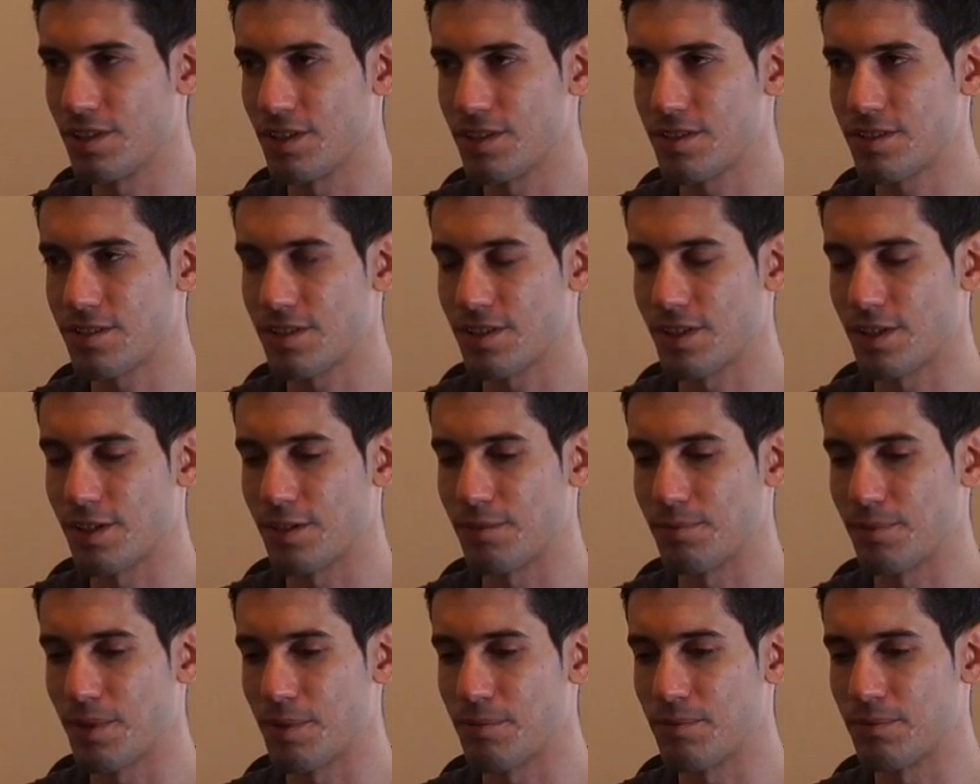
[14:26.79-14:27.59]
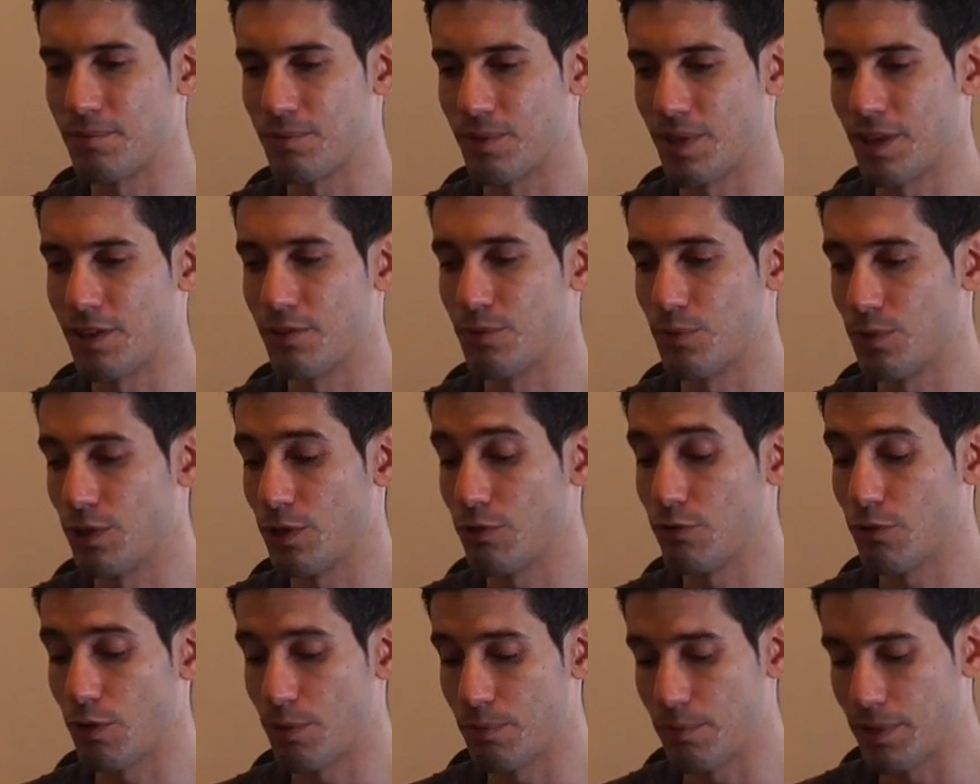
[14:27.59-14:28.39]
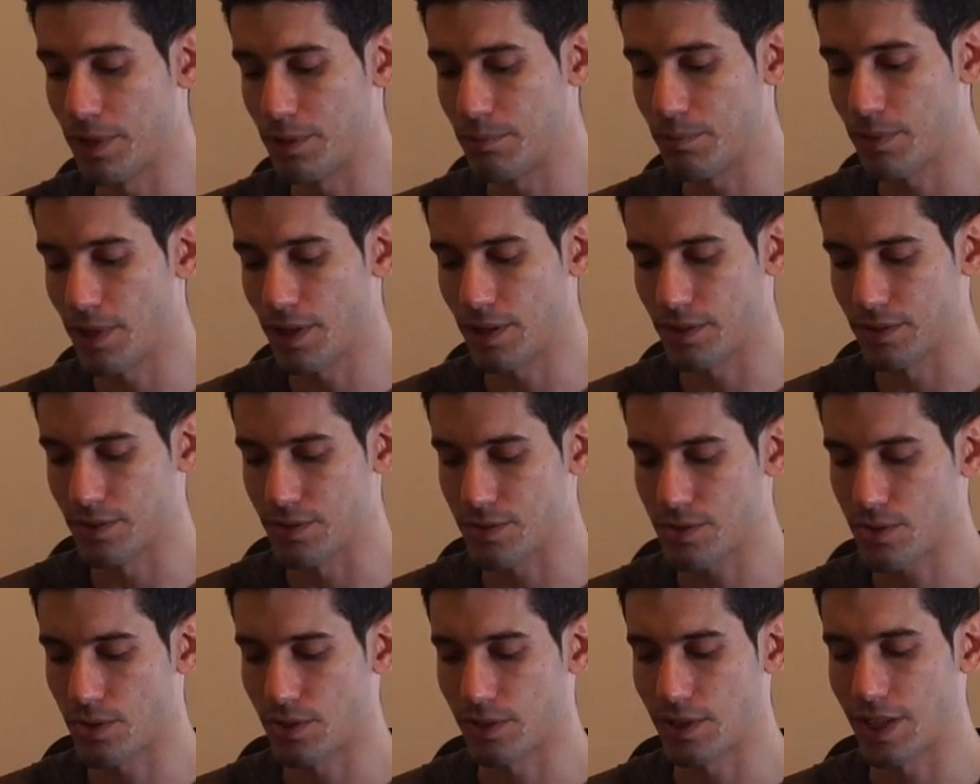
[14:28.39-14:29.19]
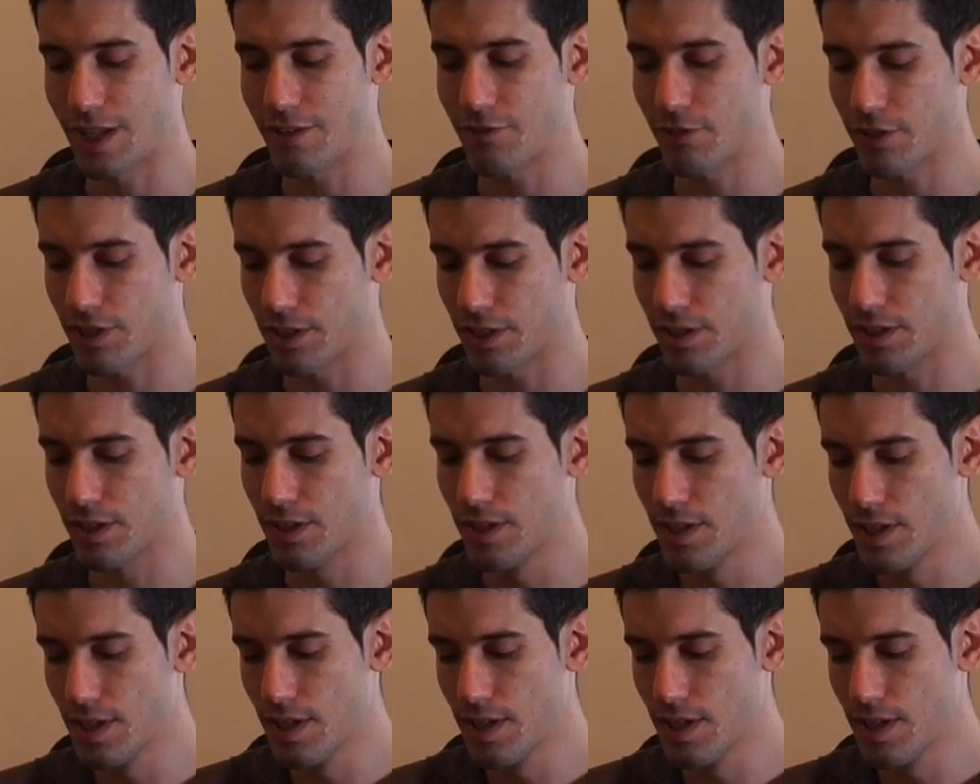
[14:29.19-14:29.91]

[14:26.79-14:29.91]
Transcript: That's um, one of our main partners called LivelyGig.